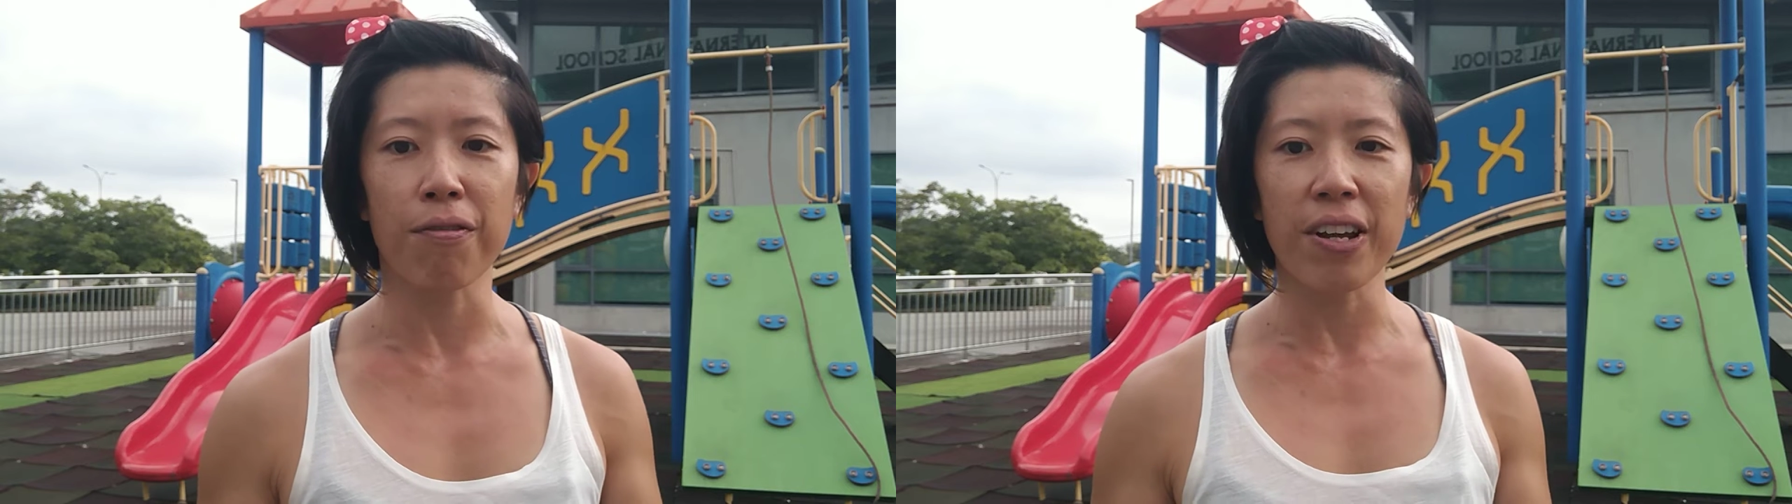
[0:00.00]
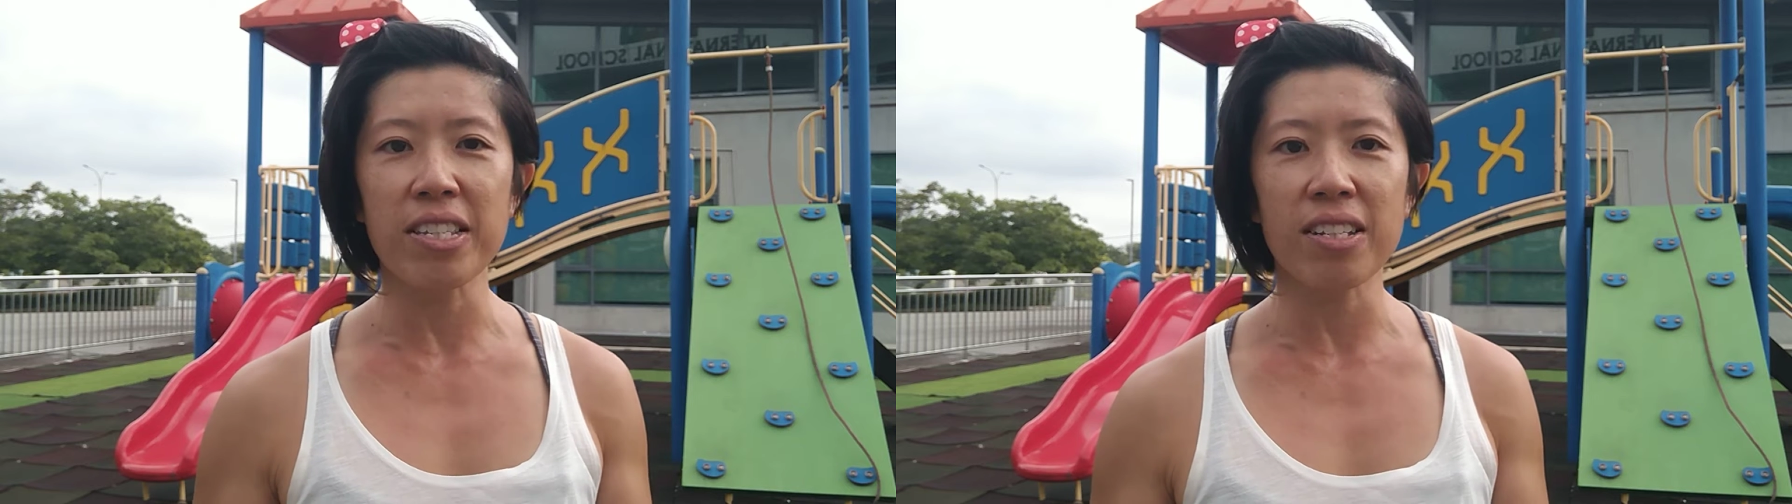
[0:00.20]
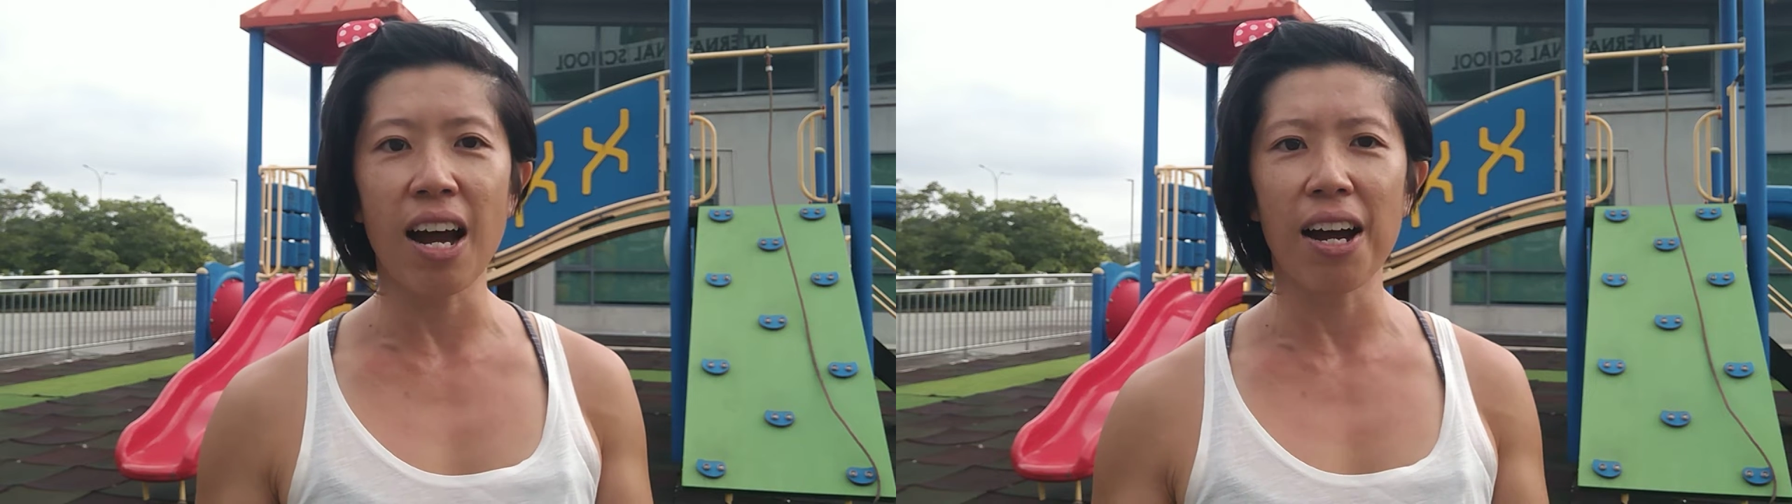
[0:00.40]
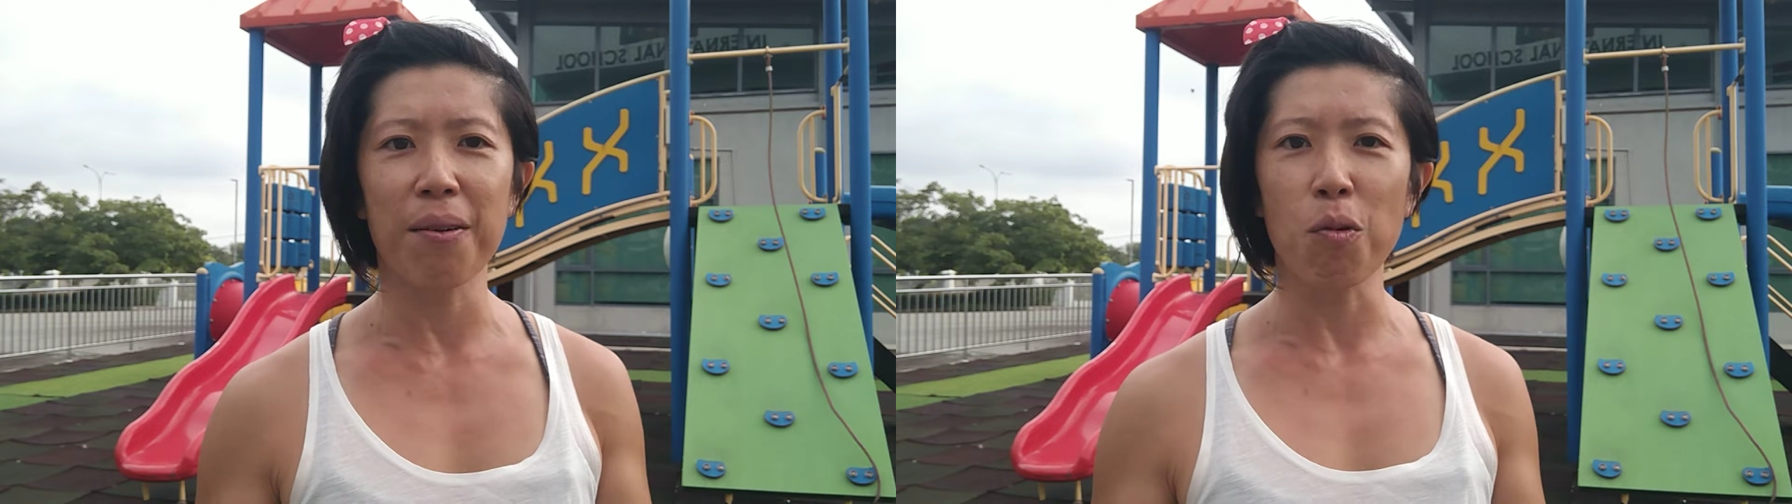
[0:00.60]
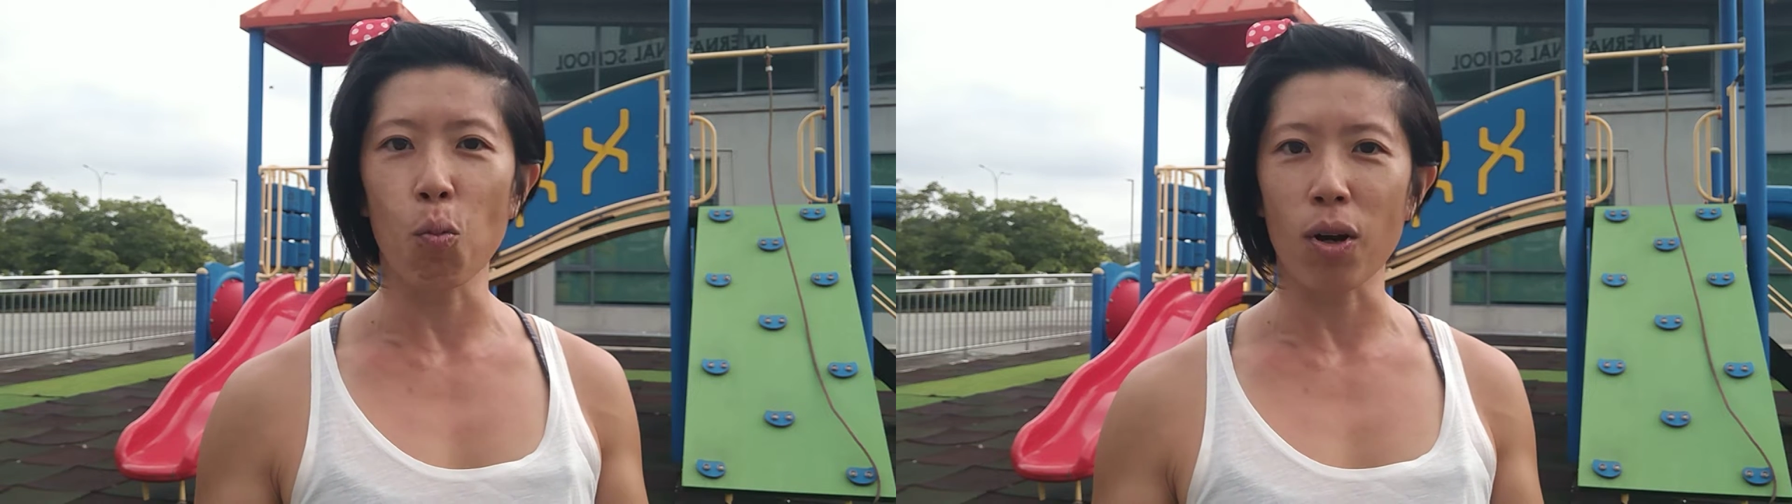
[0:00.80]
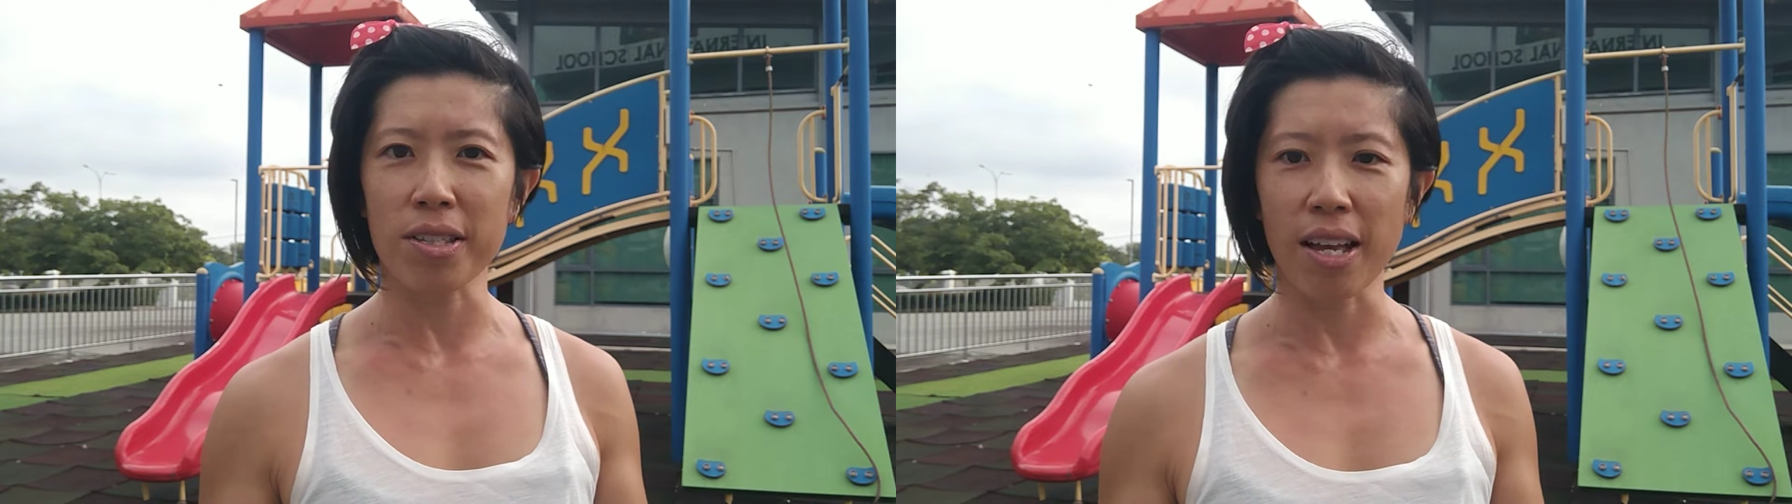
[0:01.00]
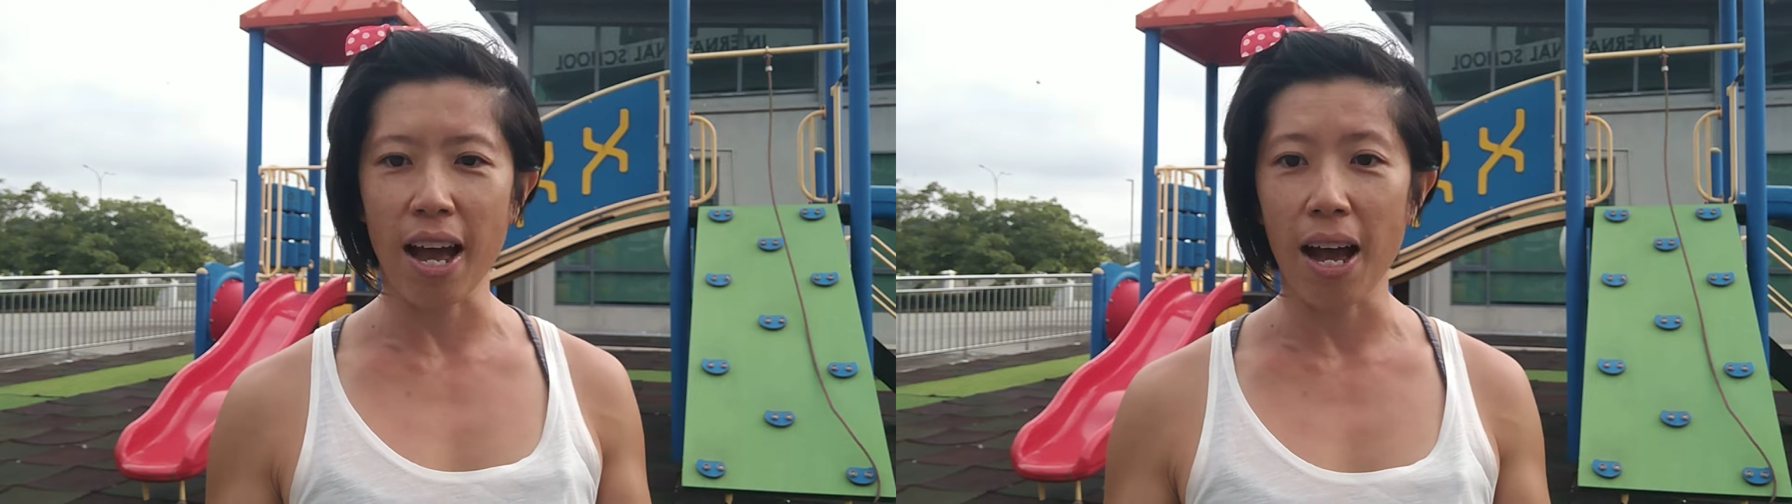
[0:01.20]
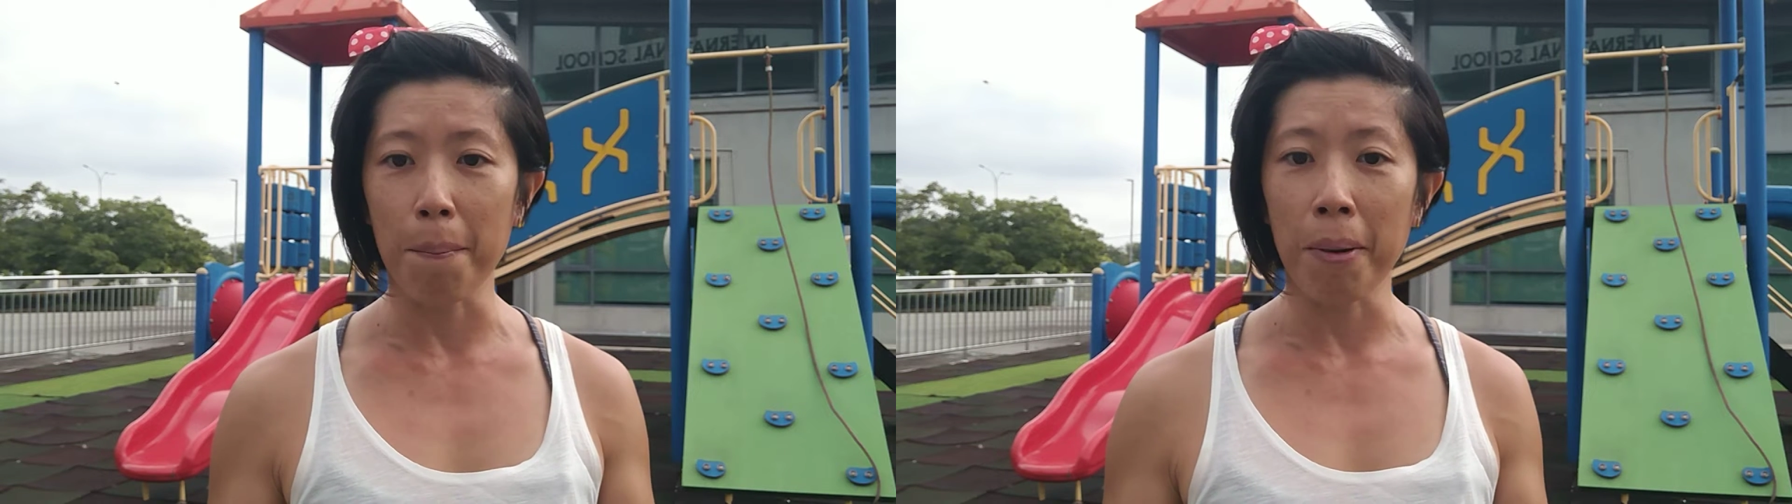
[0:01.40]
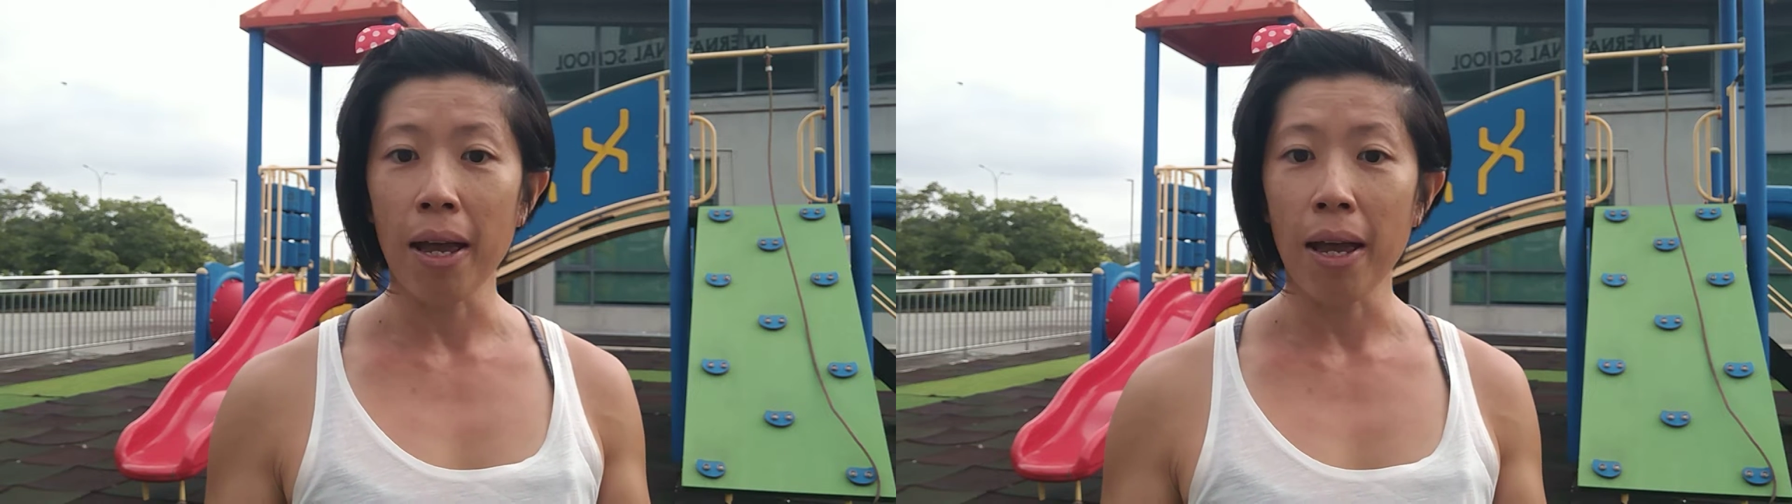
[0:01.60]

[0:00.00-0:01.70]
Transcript: FaceTime, WhatsApp,